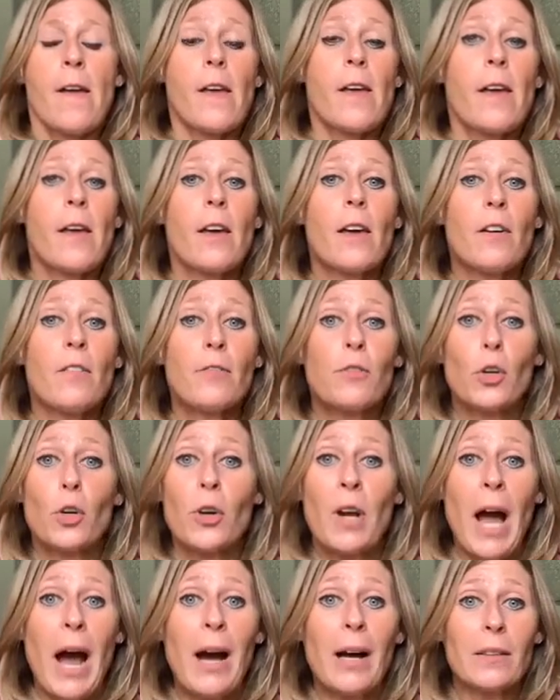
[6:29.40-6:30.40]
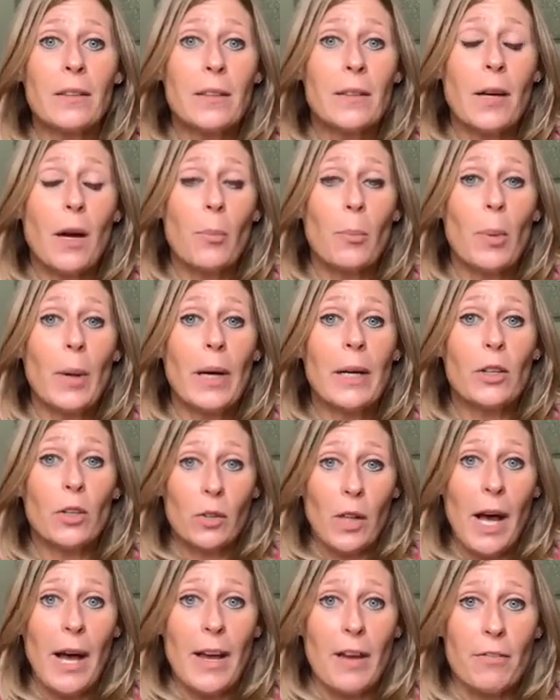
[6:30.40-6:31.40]
If you're not lit up by your
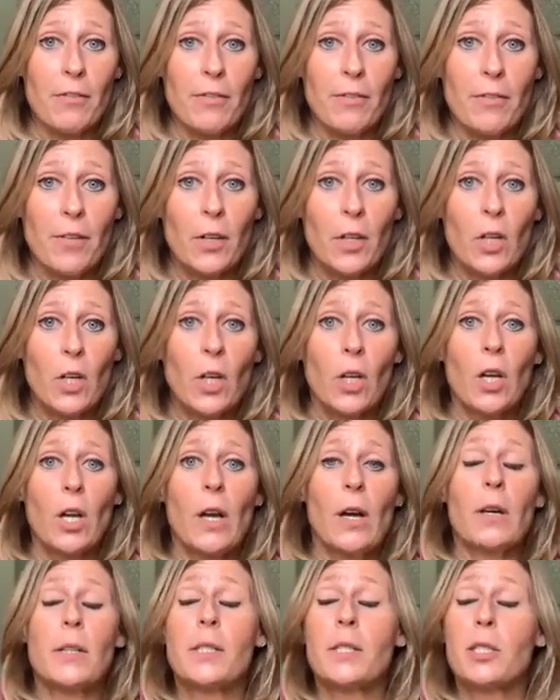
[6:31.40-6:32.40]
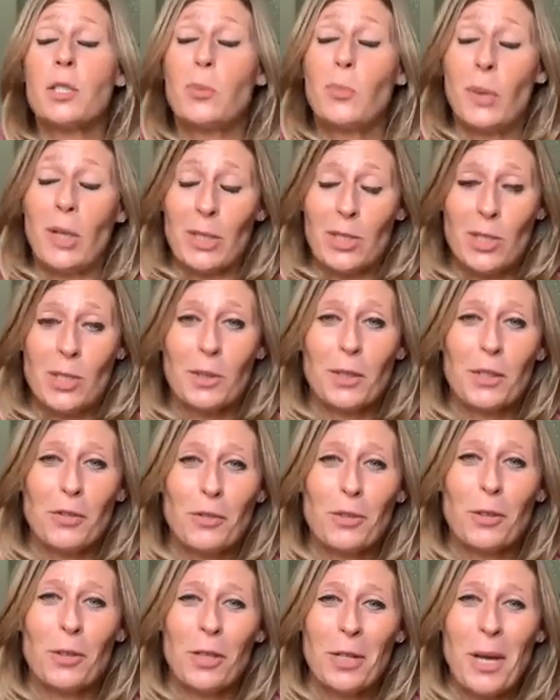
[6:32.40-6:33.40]
life, especially
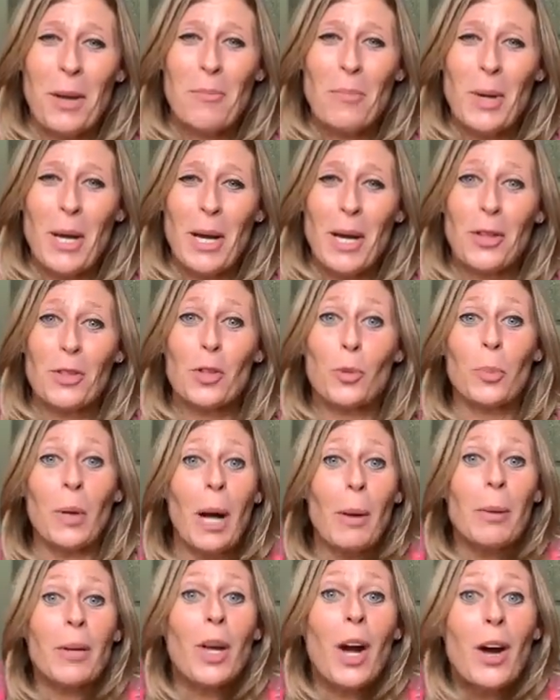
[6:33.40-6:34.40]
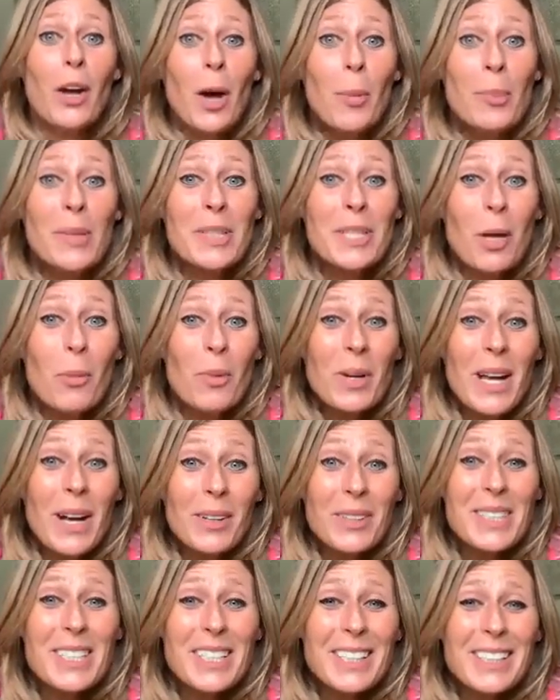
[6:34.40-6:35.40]
if you're an empath, you're probably caught up in someone
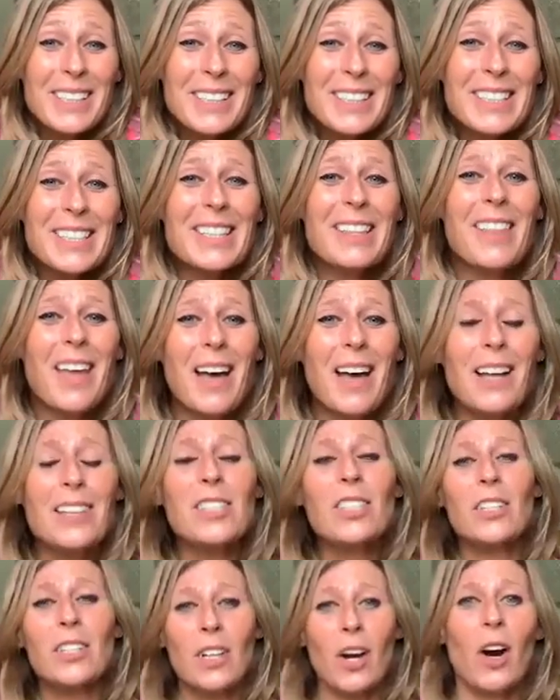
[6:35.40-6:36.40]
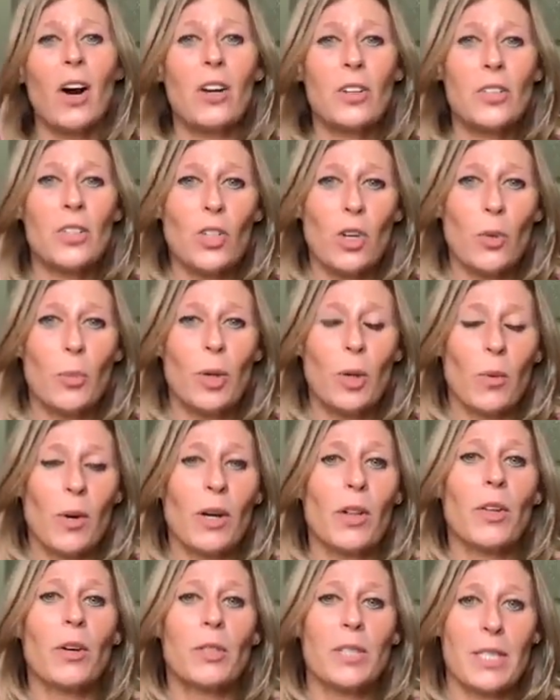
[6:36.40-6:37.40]
else's, and that's going to also be one
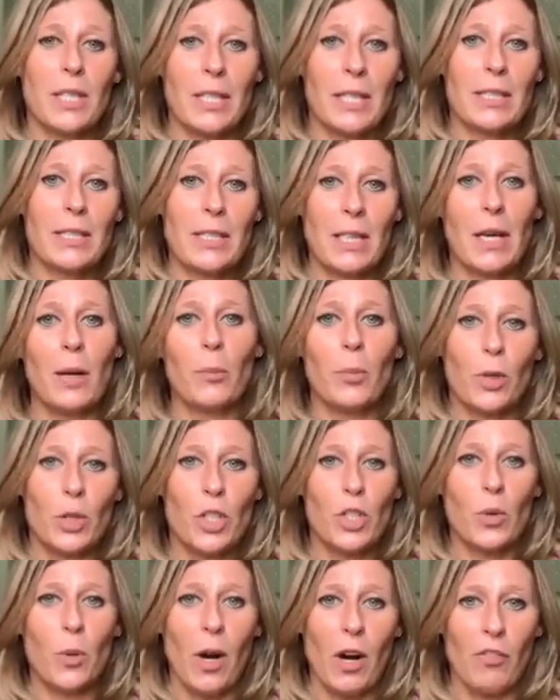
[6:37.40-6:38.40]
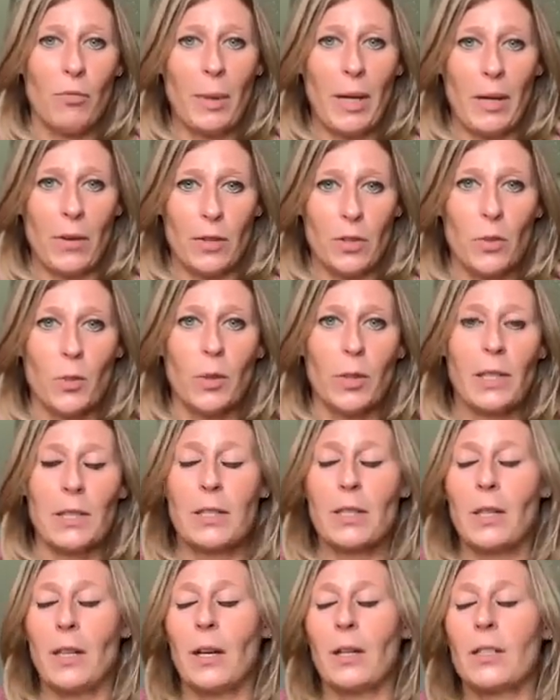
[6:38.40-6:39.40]
of those things that puts you off balance. We'll get
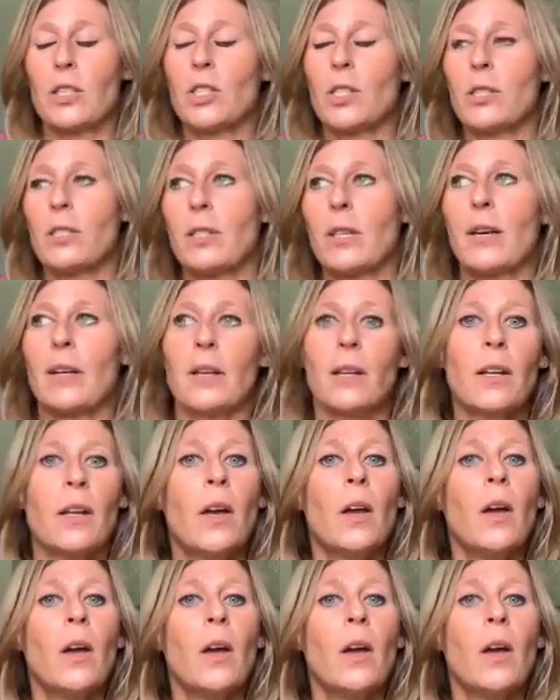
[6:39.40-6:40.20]
to that in just a second.